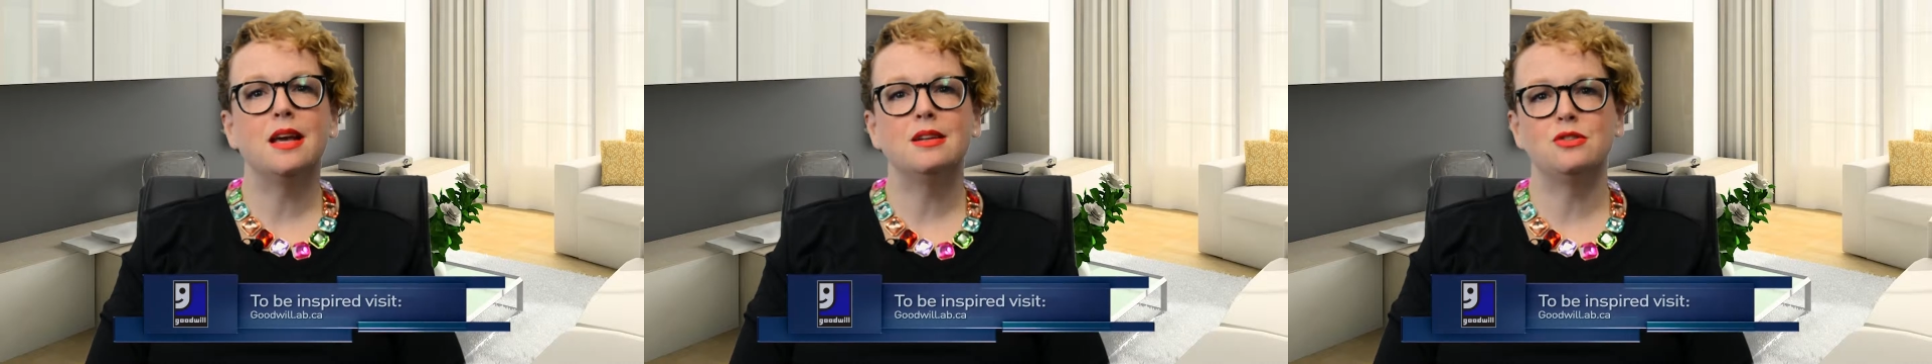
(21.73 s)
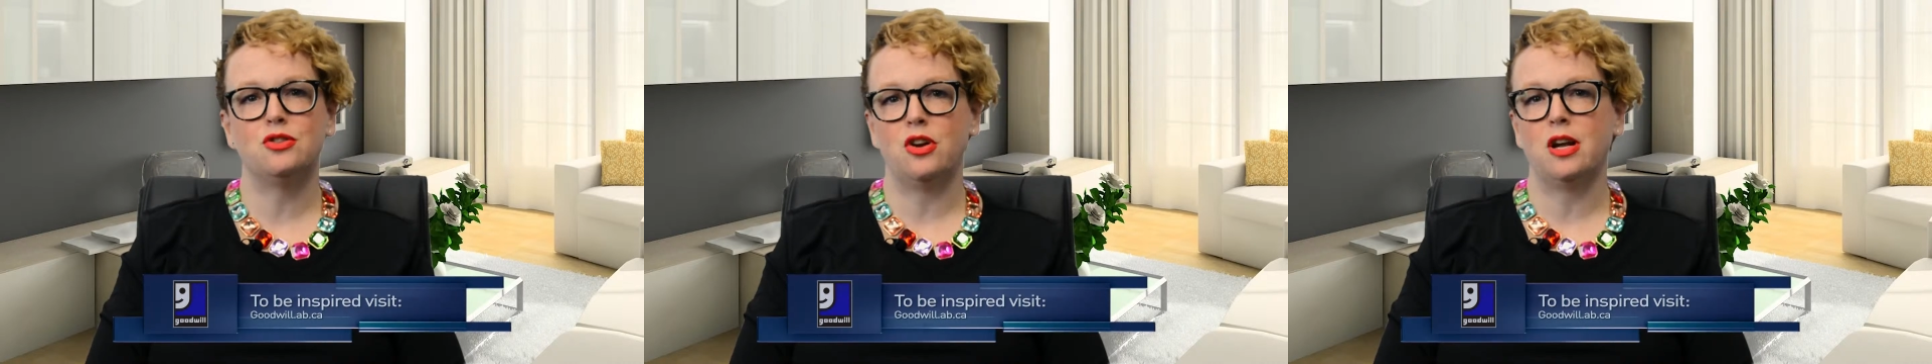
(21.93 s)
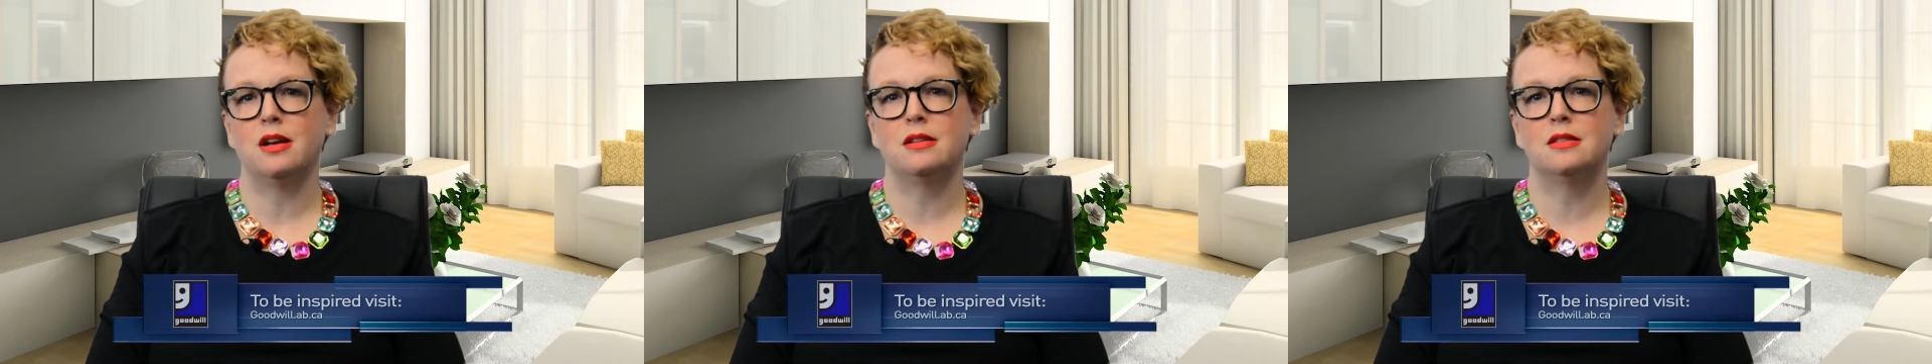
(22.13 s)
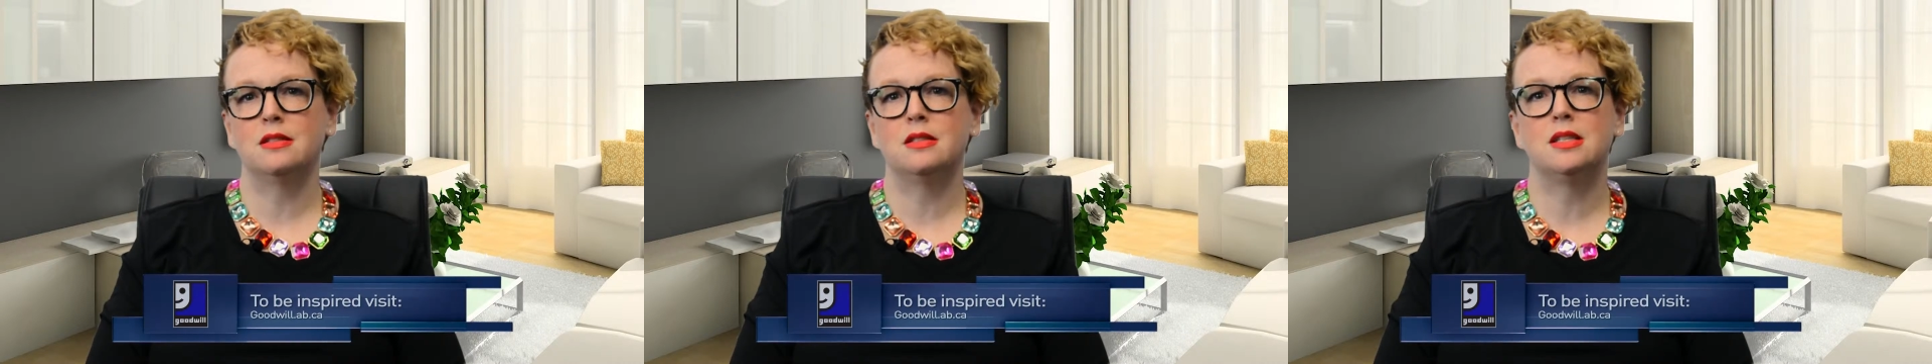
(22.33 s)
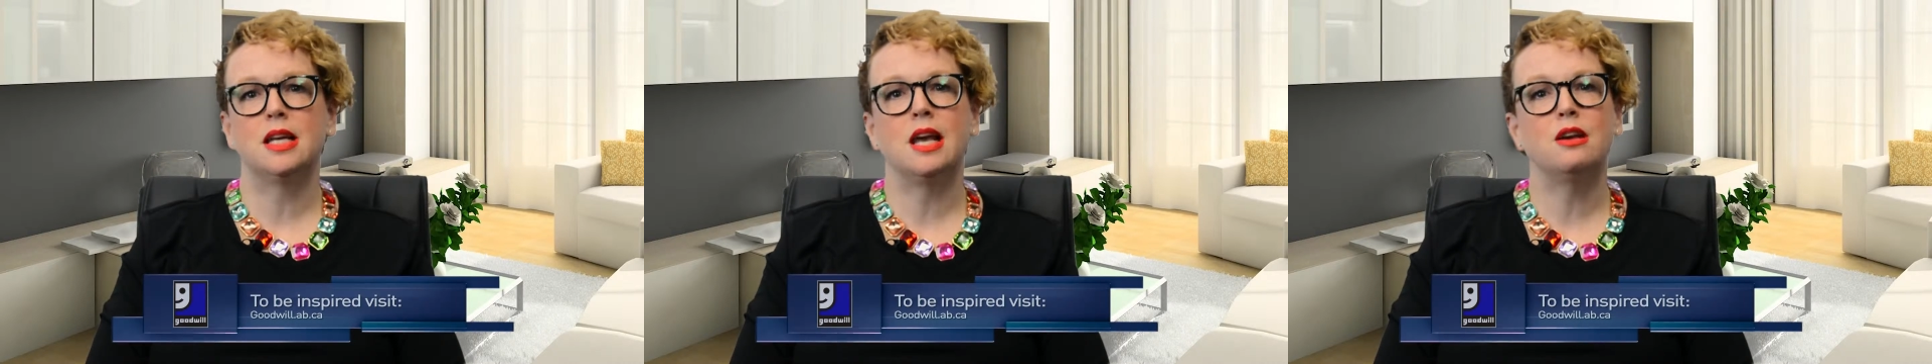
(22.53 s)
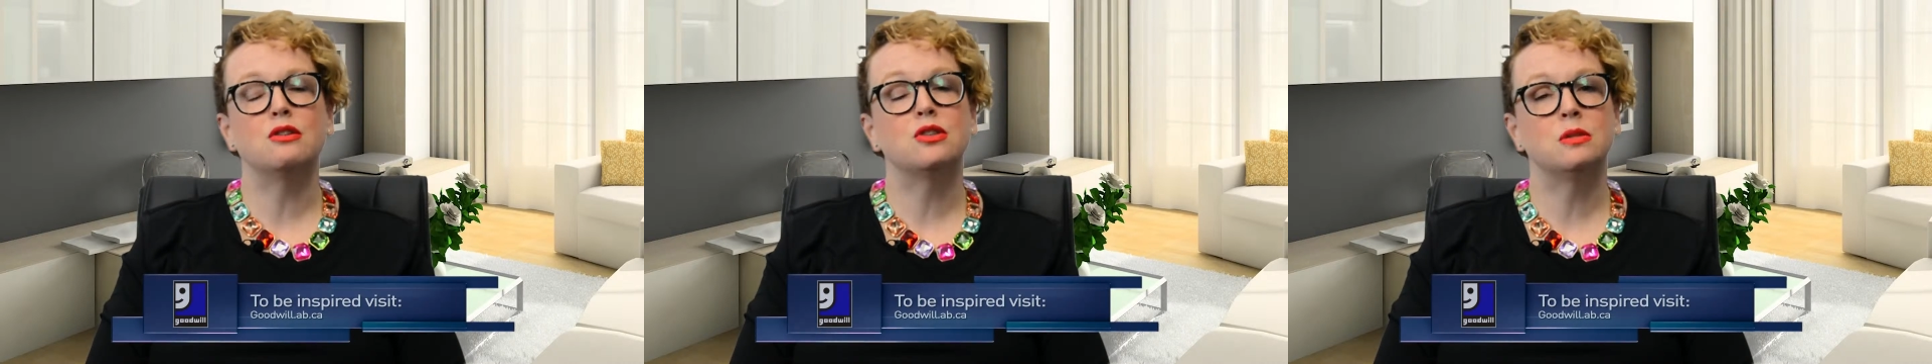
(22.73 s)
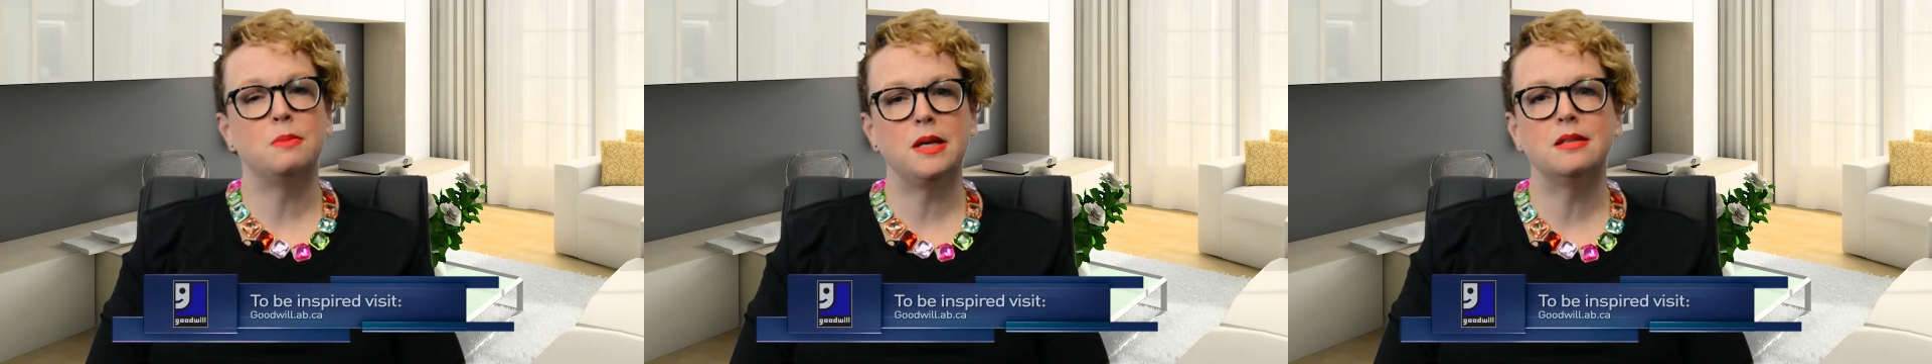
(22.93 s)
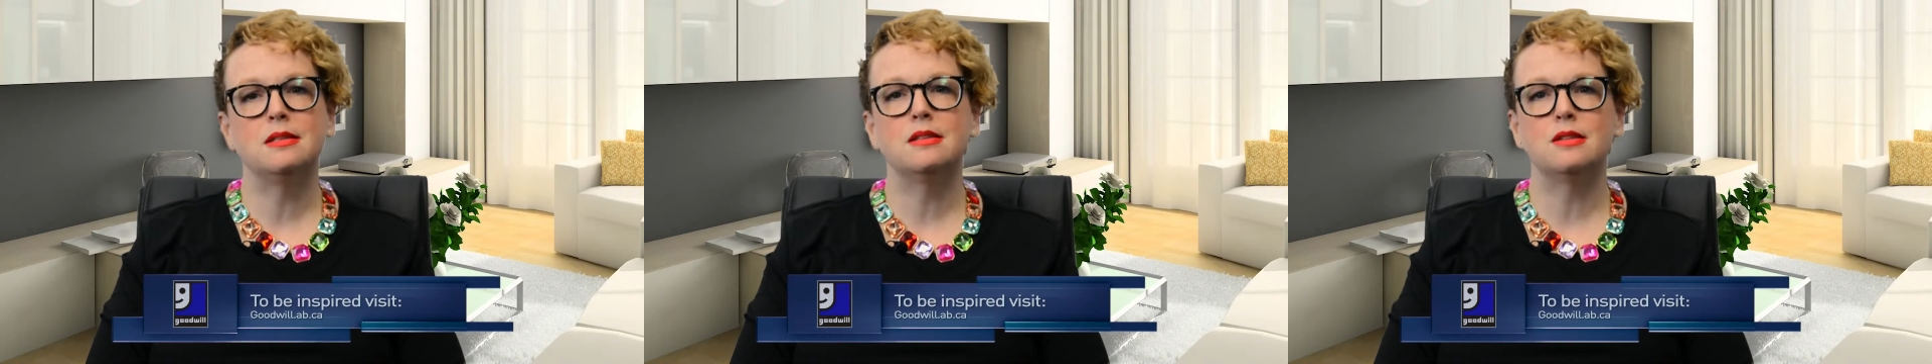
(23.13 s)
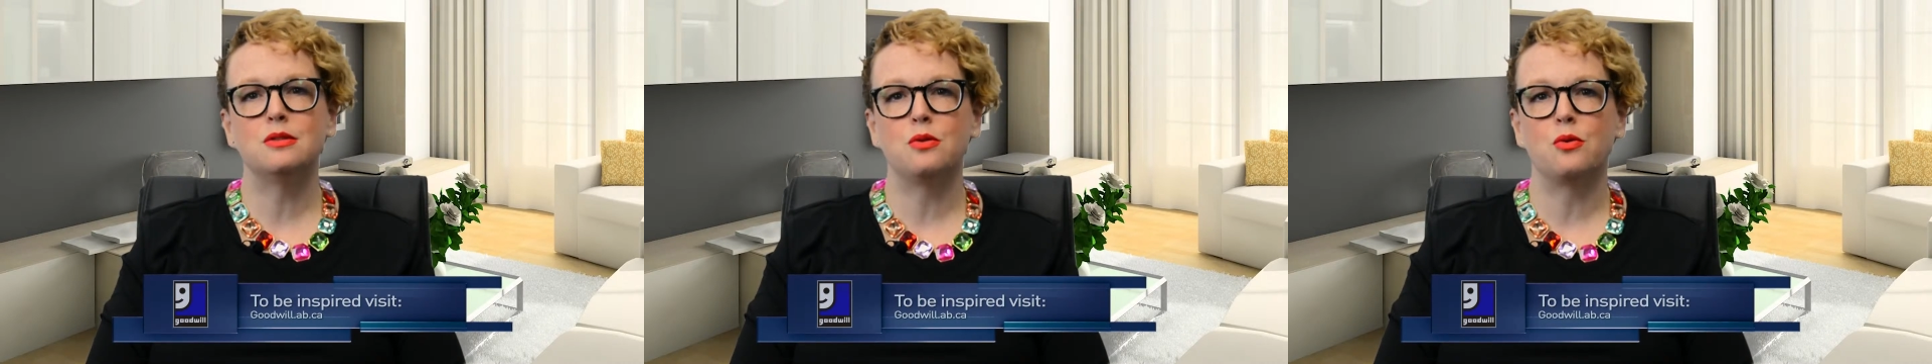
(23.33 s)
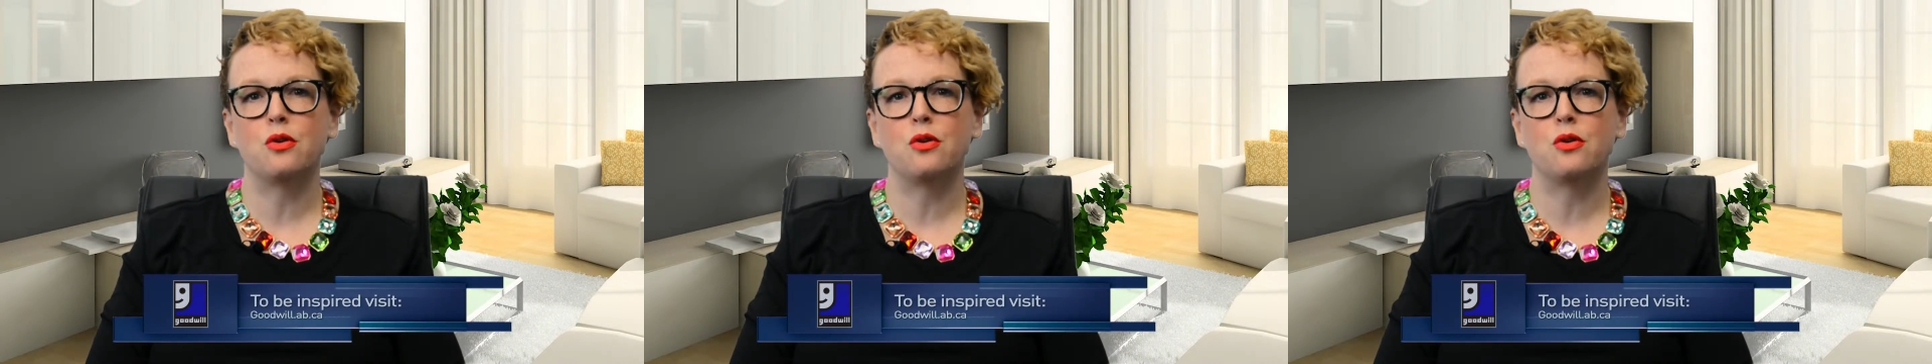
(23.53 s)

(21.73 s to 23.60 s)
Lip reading: and tricks to get your spaces in